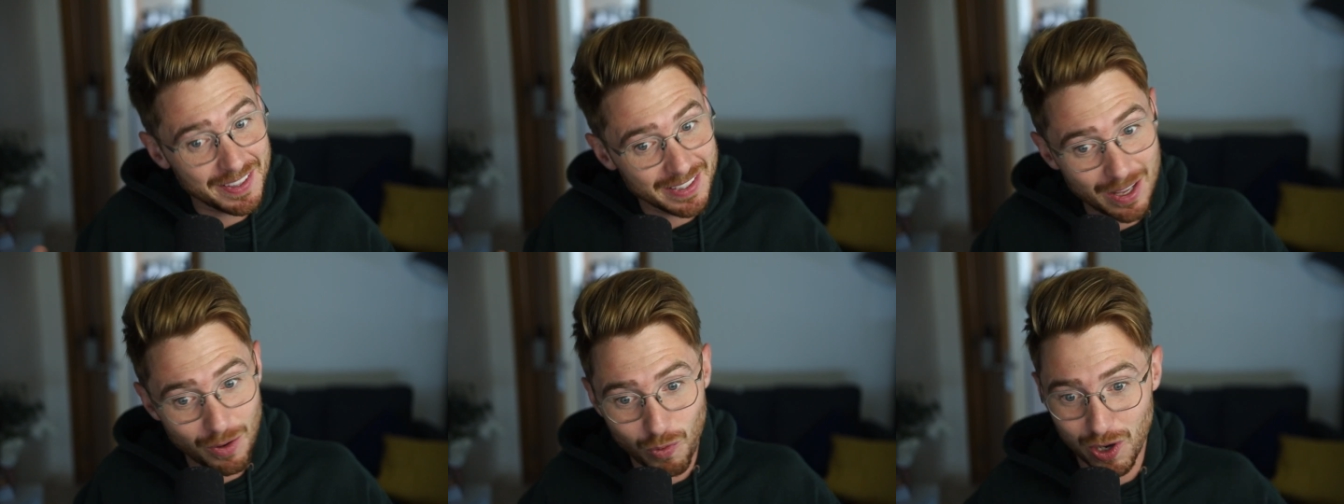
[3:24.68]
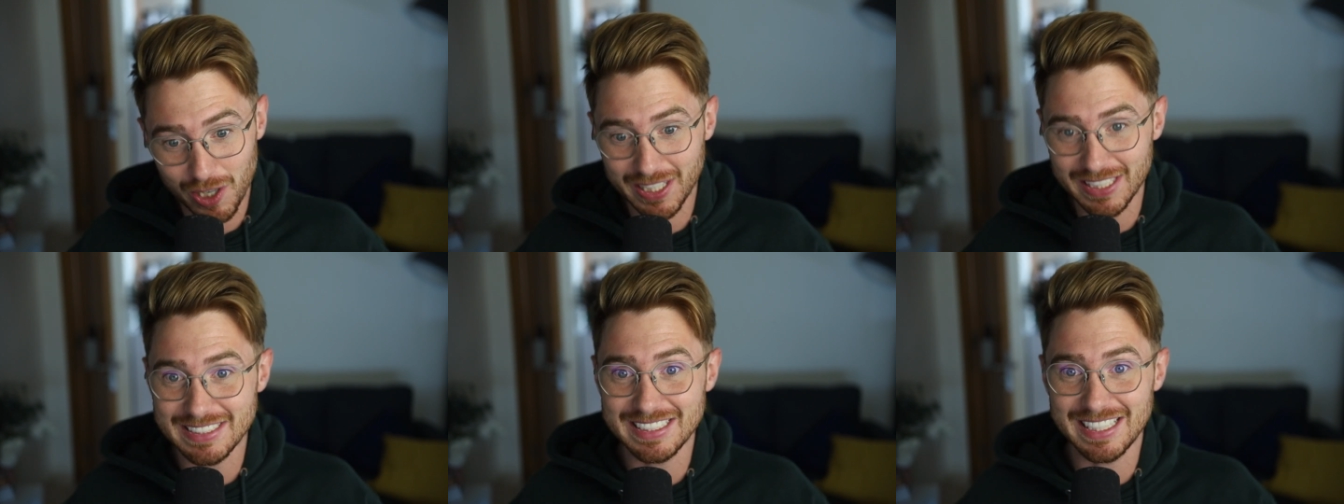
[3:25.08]
I think they're
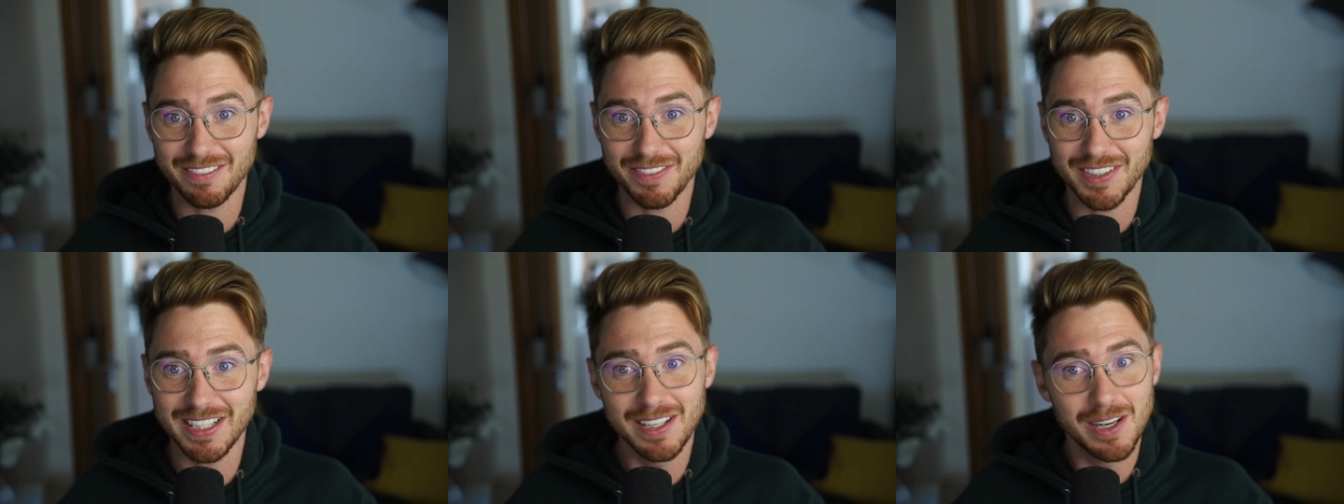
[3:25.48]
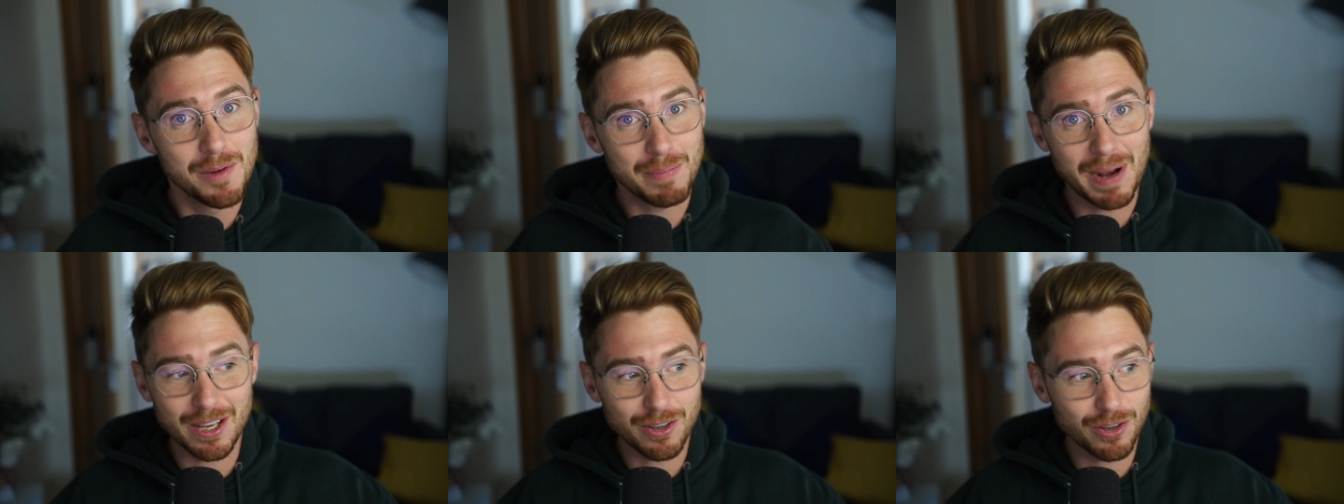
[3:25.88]
working together.
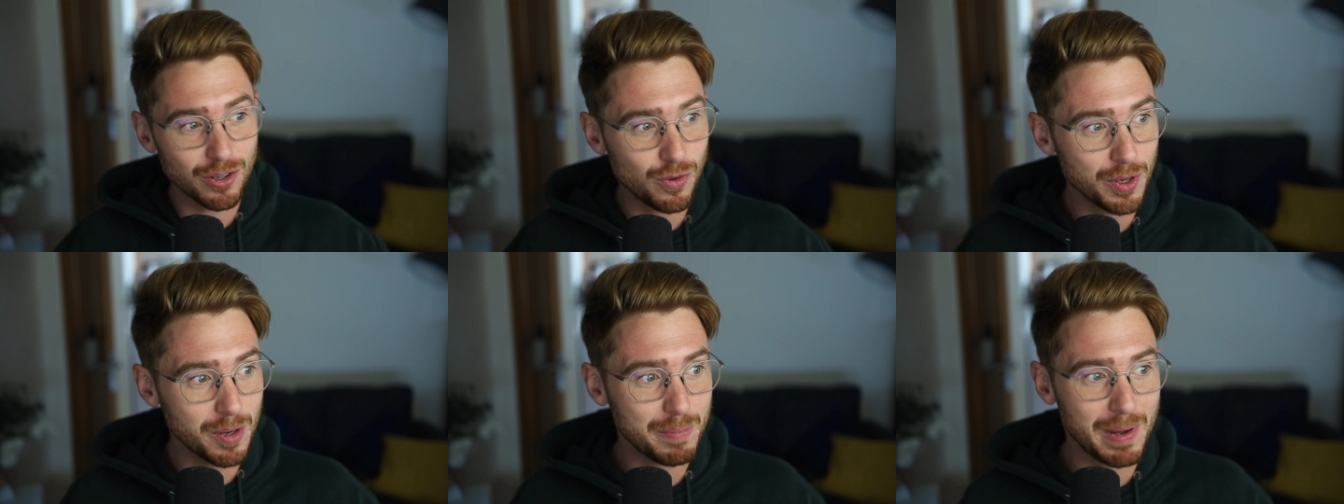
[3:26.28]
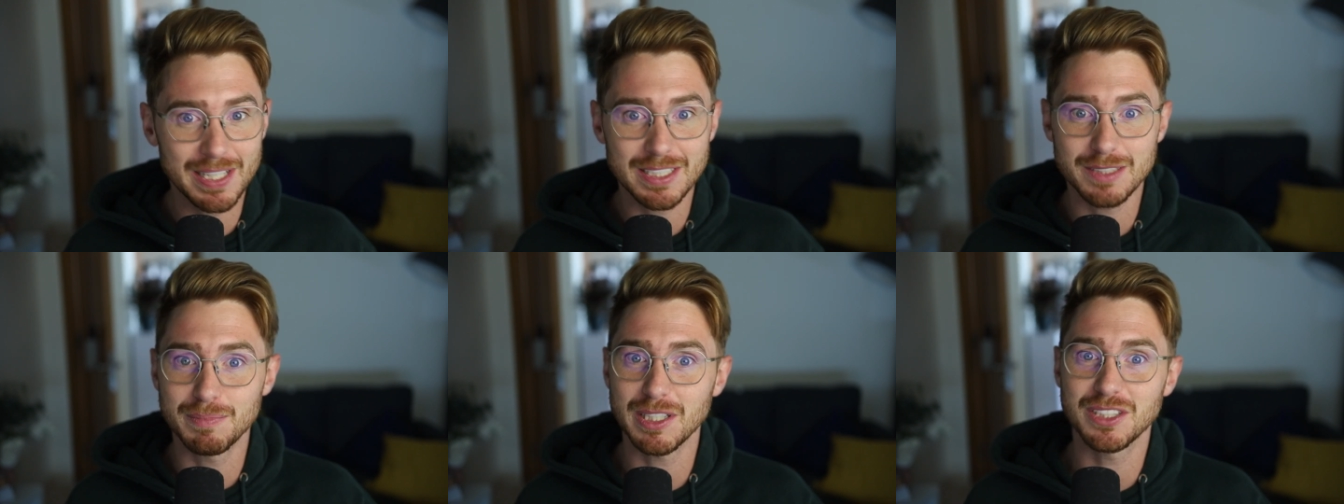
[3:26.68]
BlackRock want to
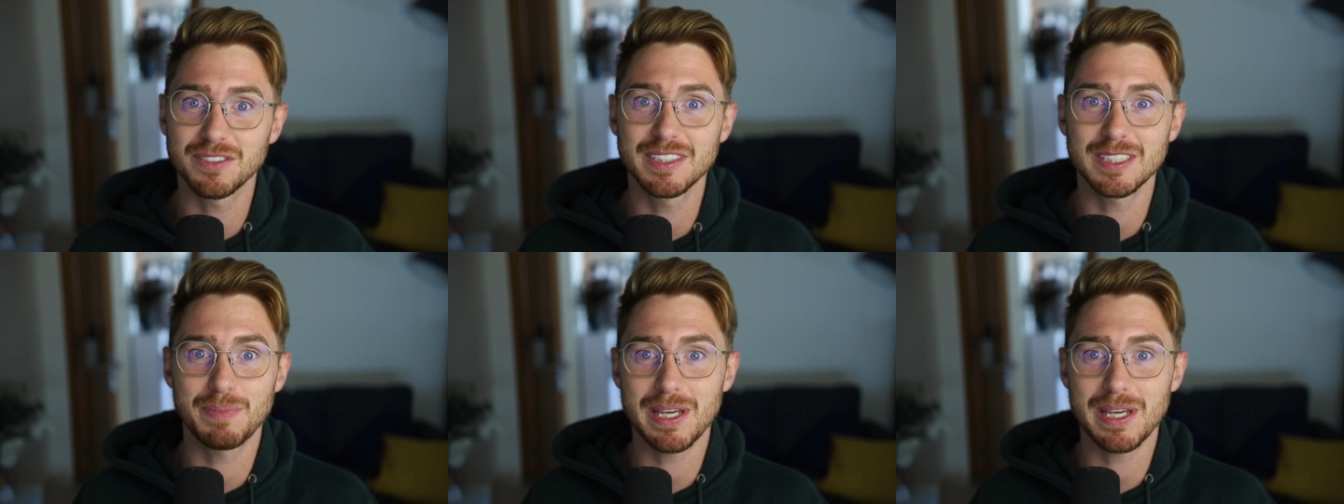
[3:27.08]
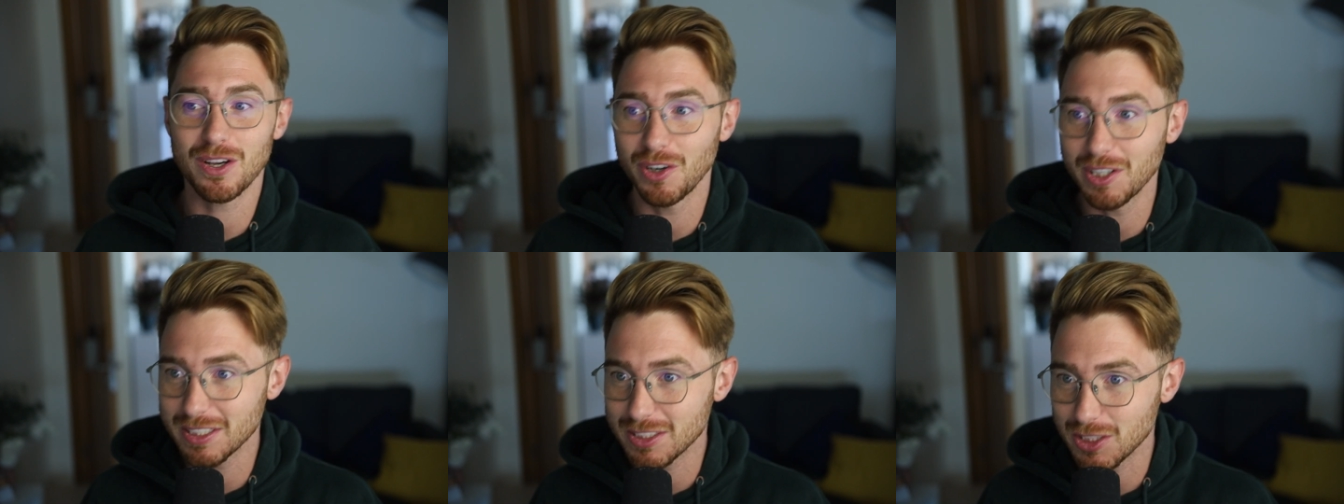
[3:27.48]
buy as much of this
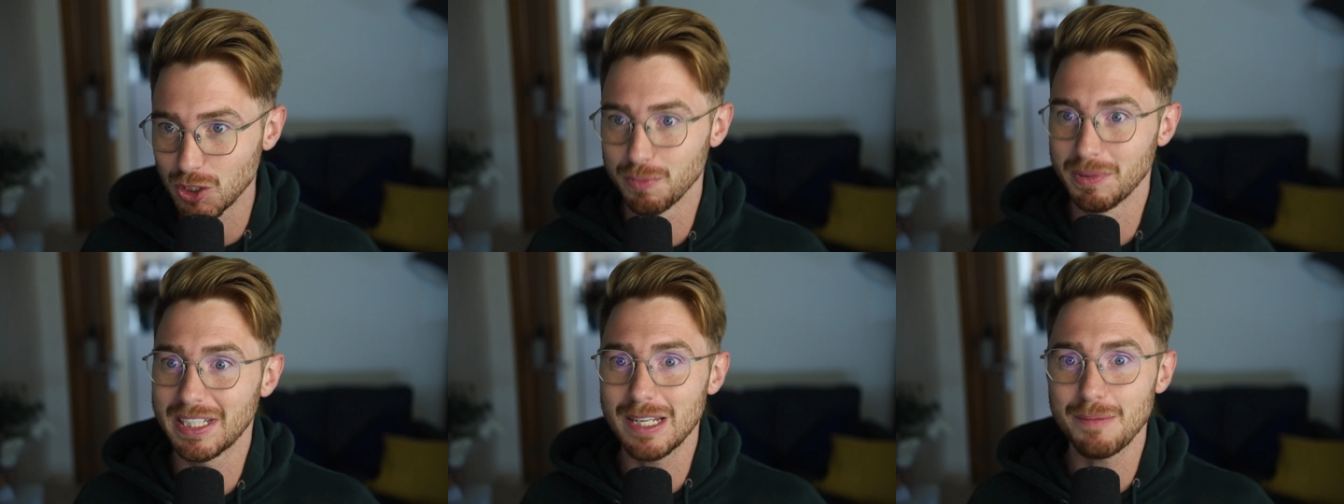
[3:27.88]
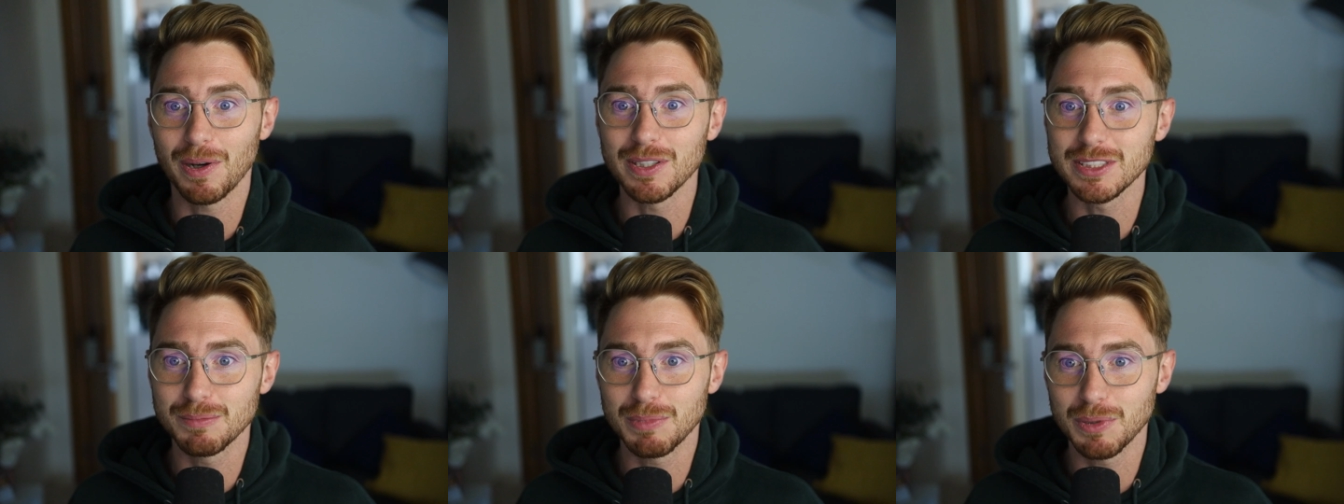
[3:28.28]
Bitcoin as humanly
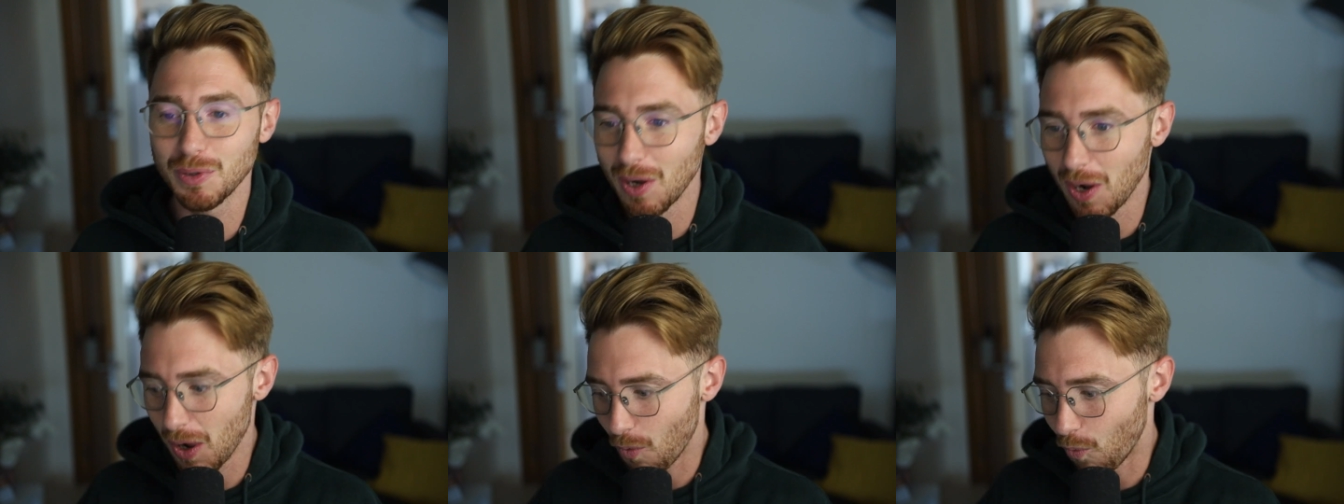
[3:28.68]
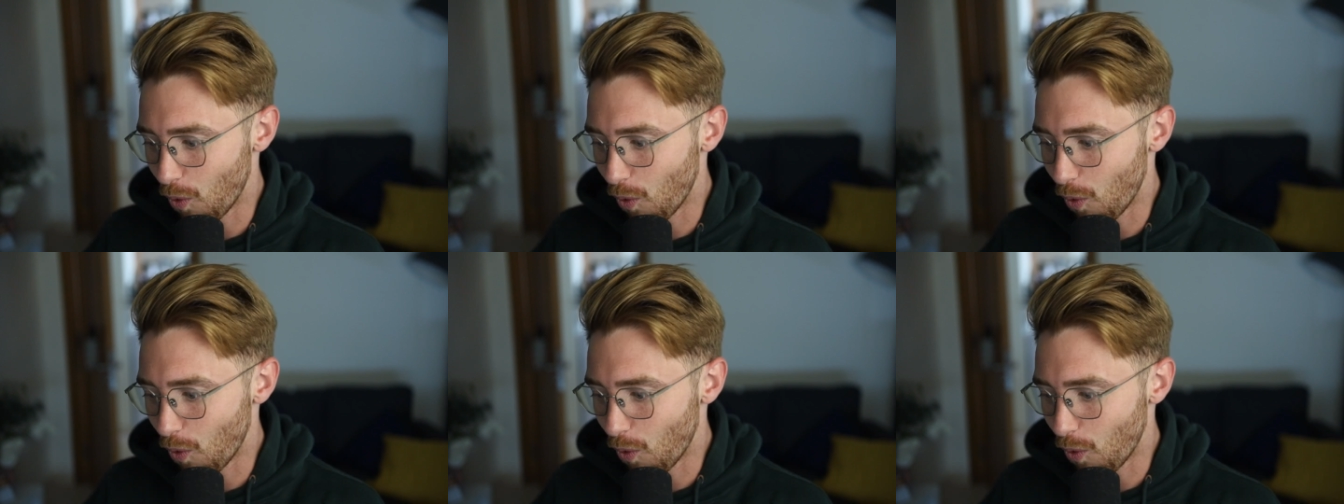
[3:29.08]
possible.